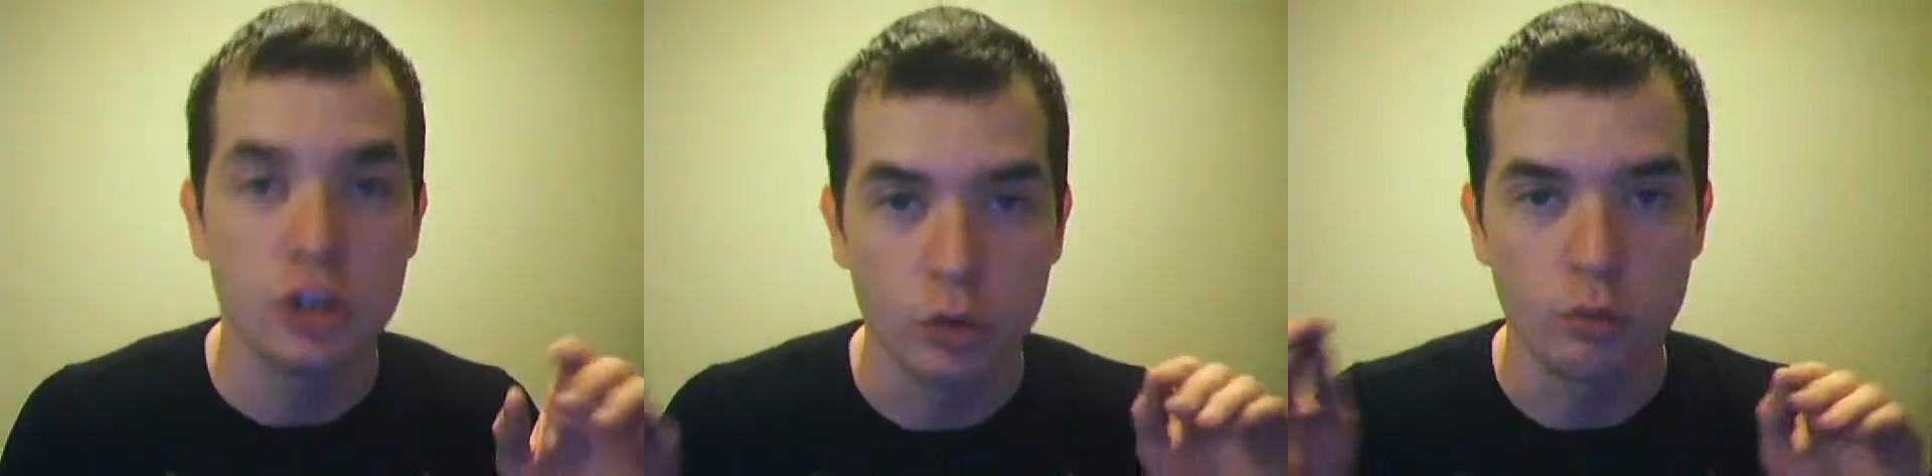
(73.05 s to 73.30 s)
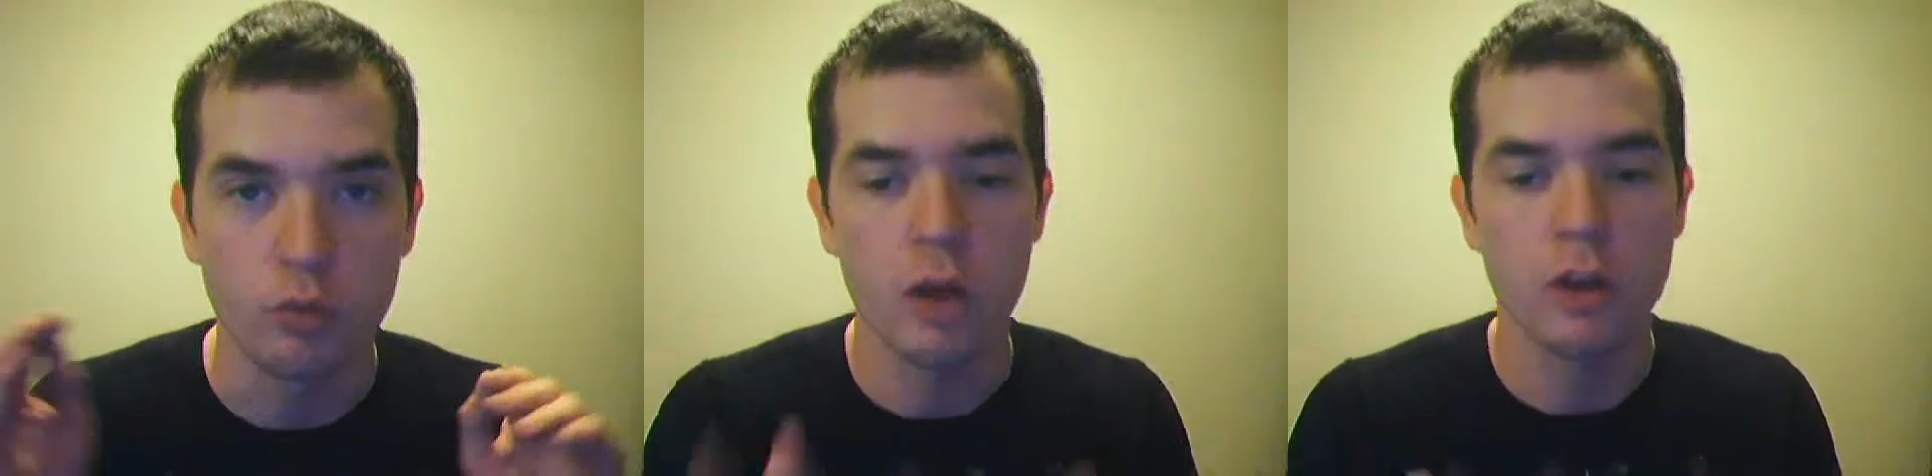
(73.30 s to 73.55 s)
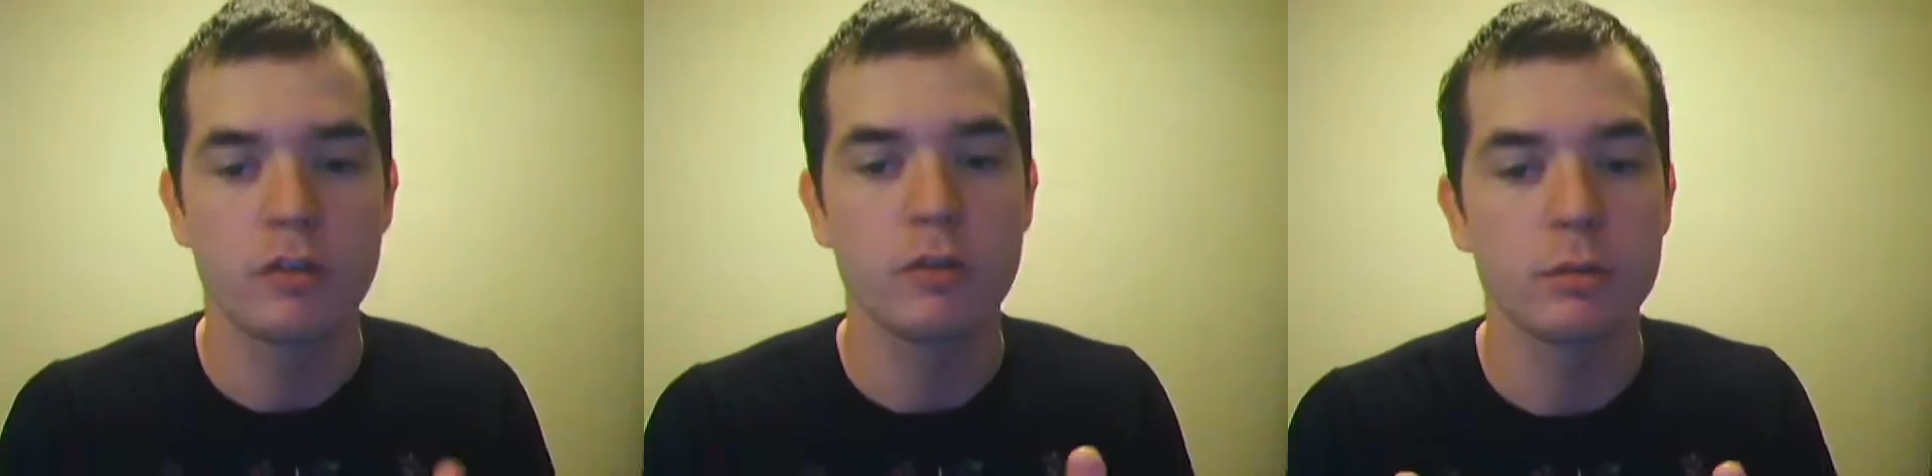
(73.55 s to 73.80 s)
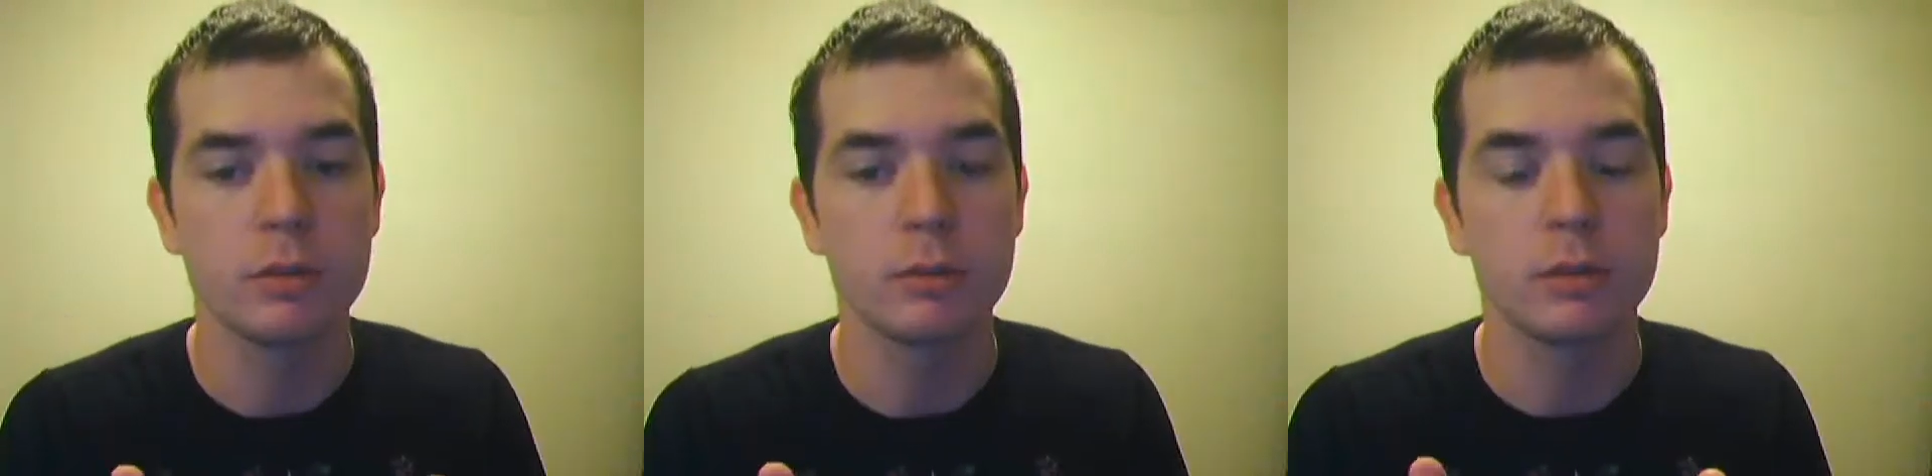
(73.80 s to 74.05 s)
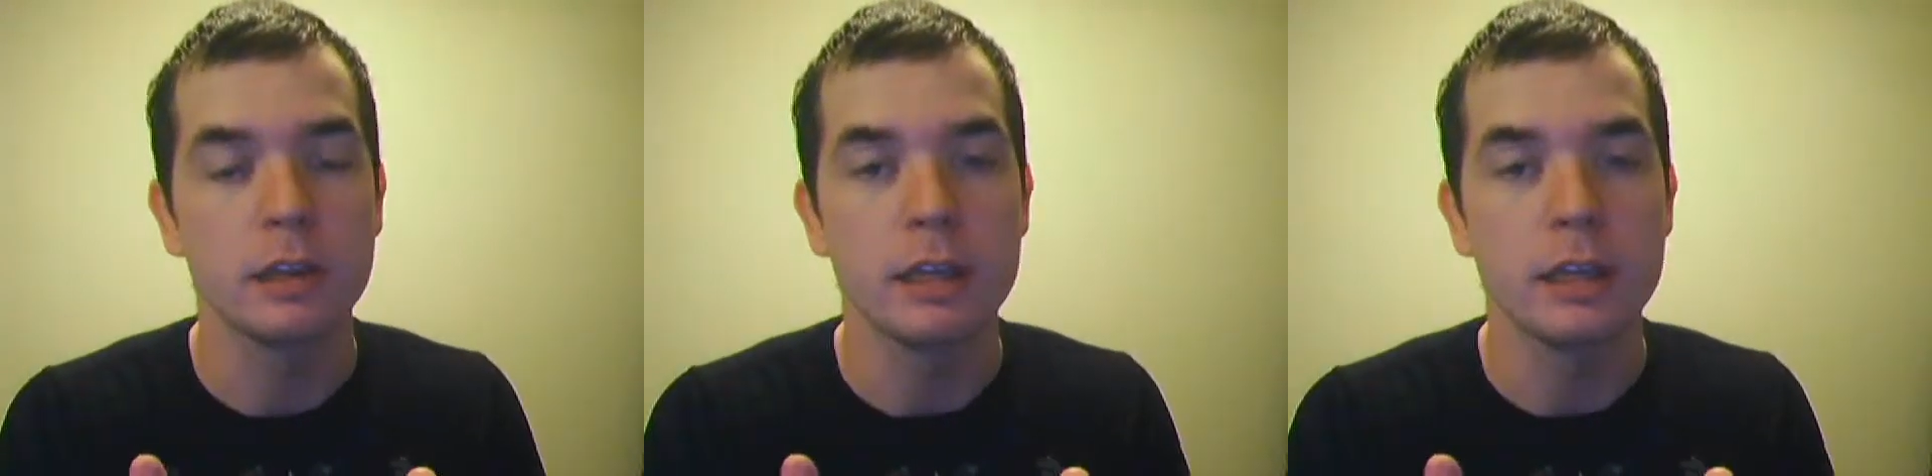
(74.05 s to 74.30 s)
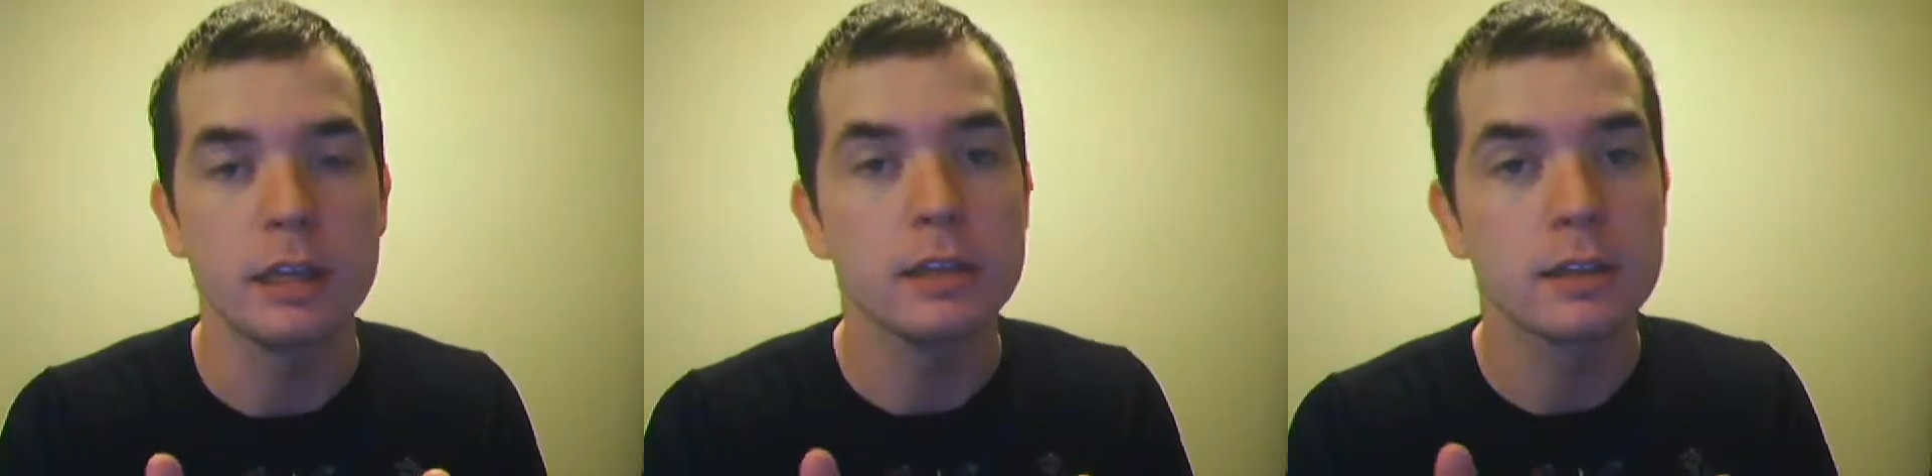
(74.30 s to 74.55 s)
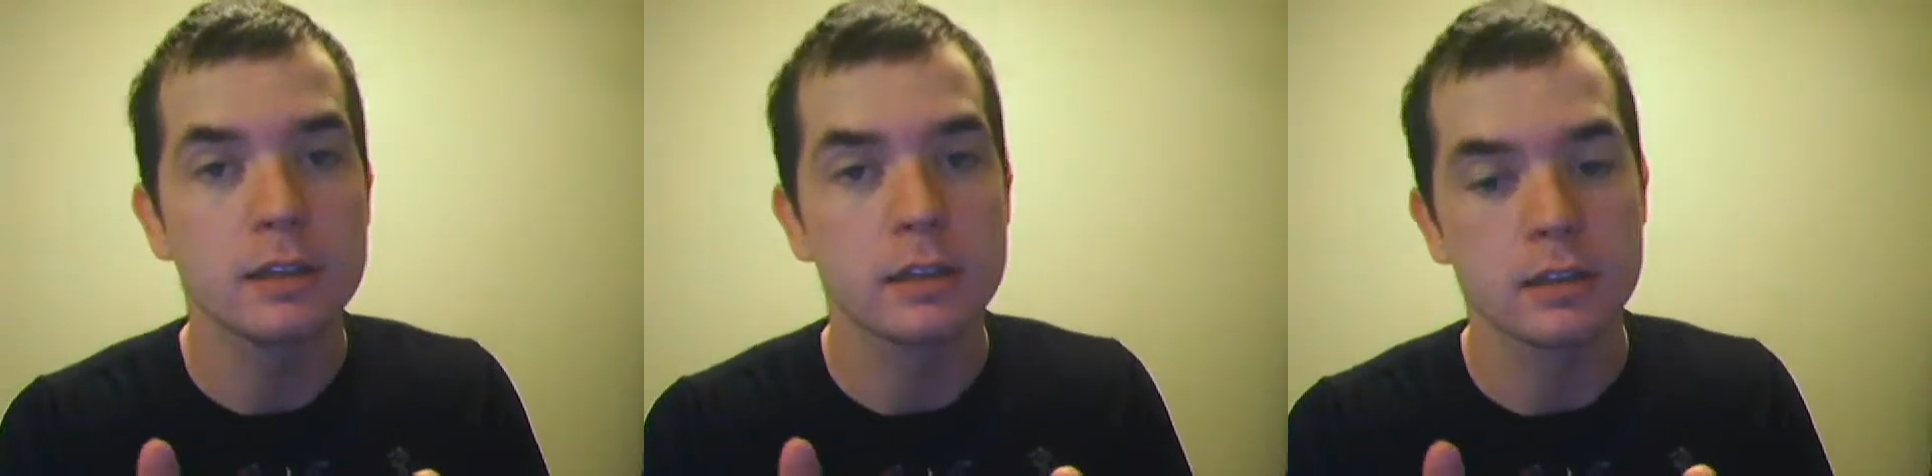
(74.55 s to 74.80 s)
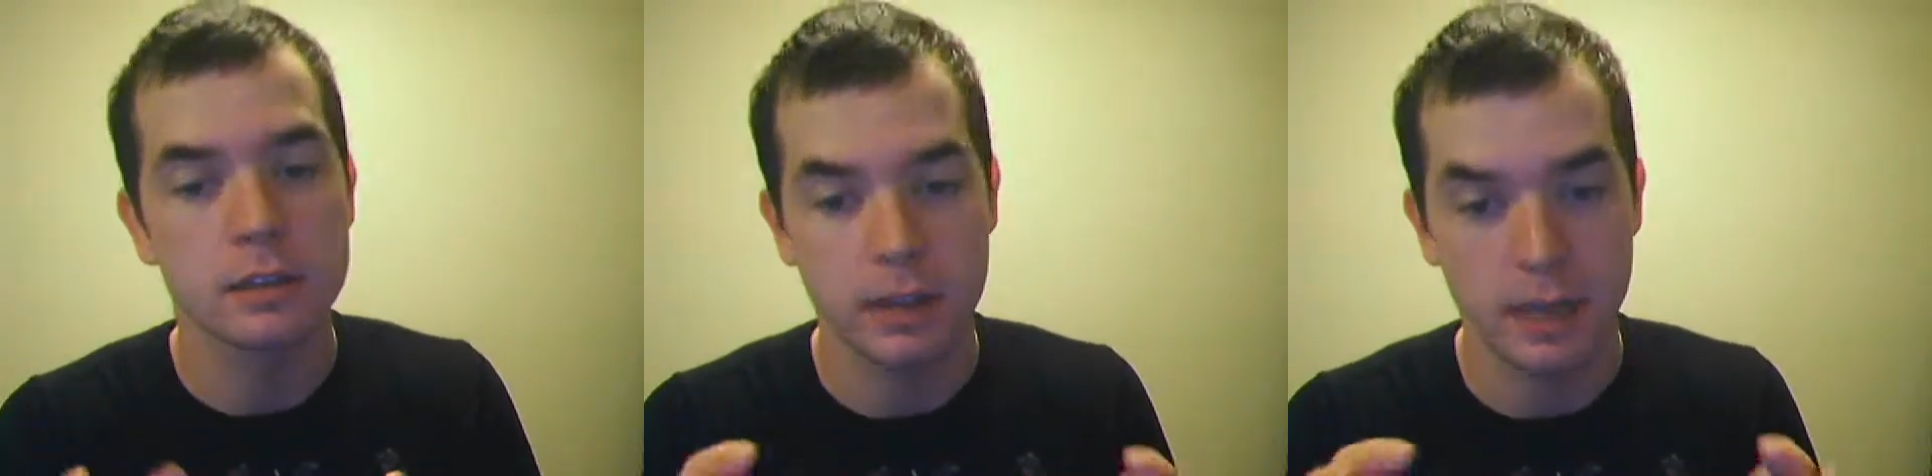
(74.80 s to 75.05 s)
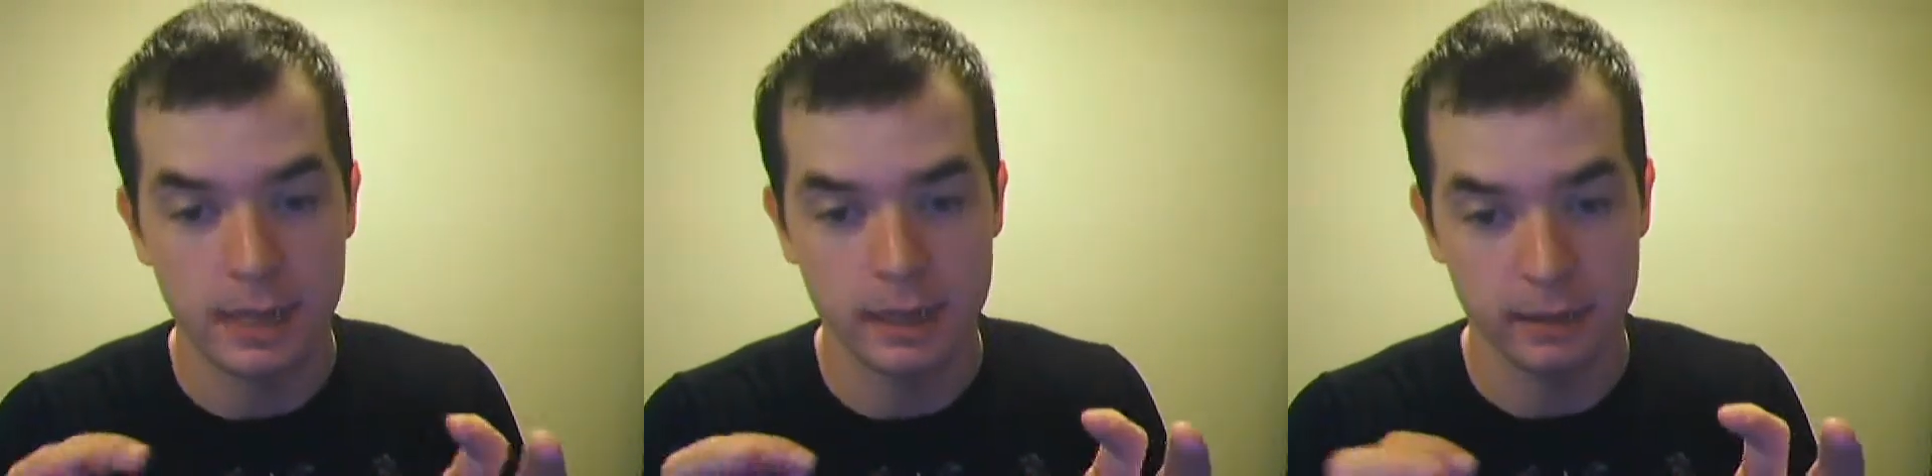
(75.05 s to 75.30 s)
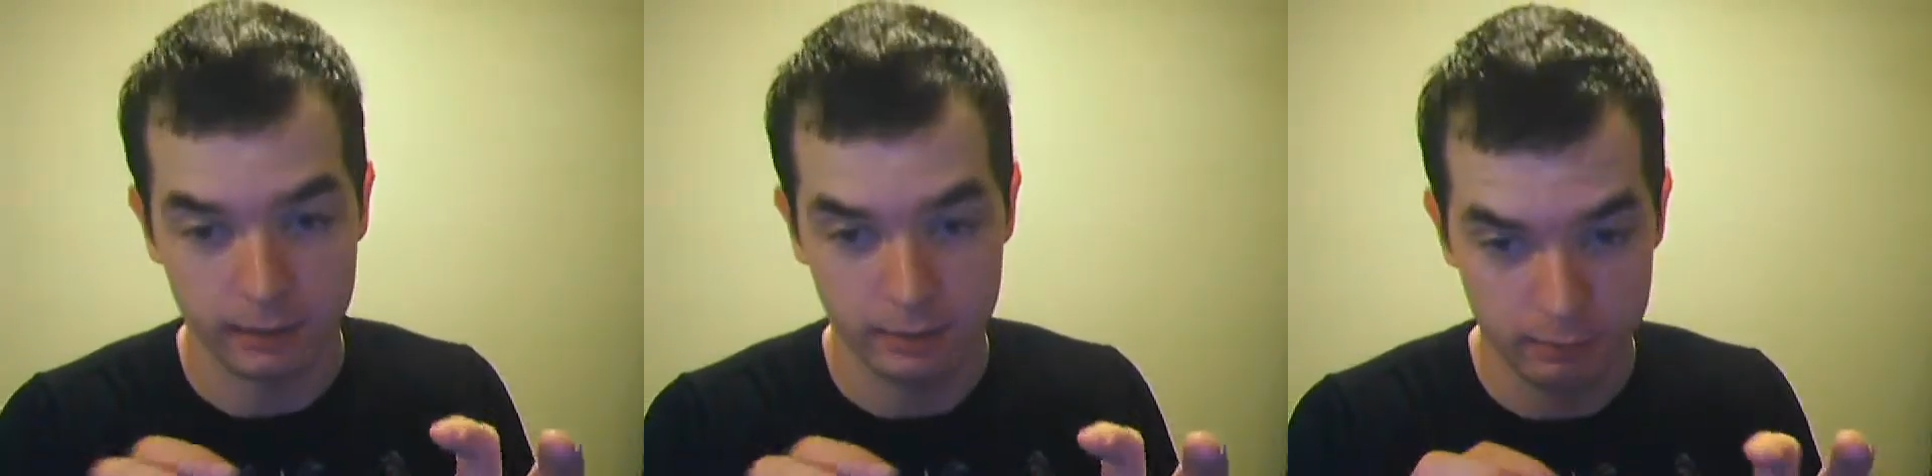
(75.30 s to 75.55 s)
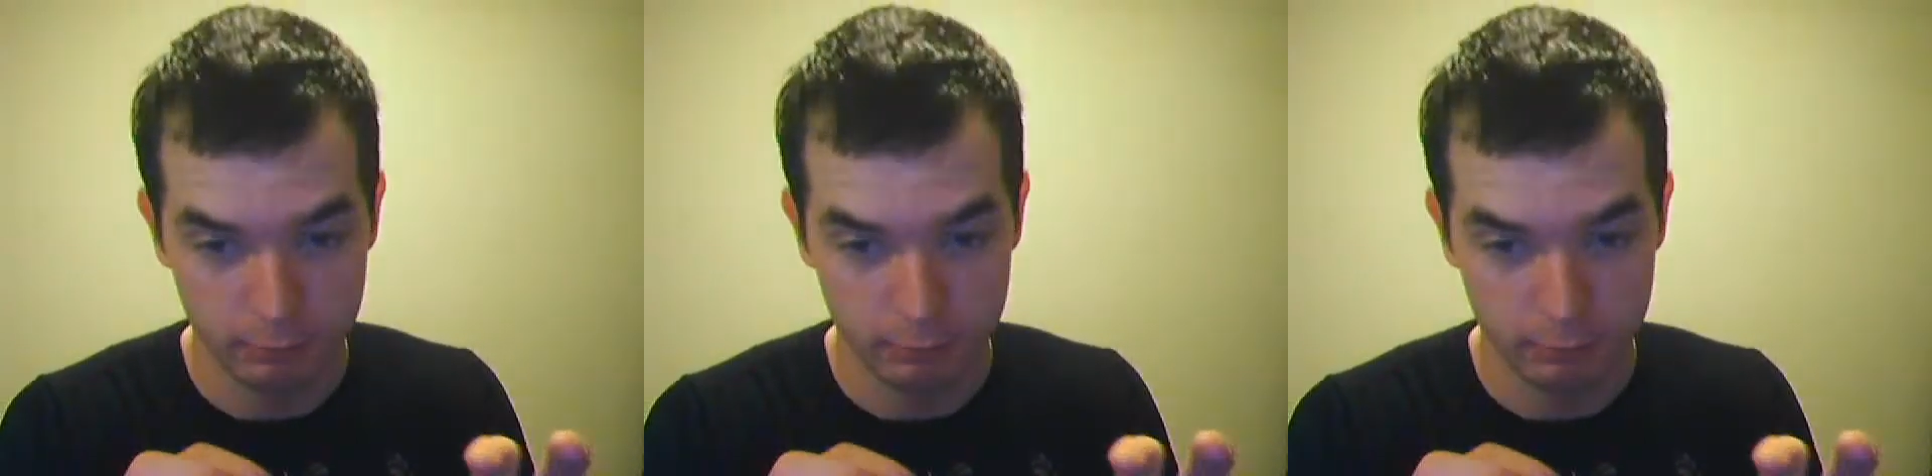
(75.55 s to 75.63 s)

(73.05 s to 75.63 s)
to run from the police, like,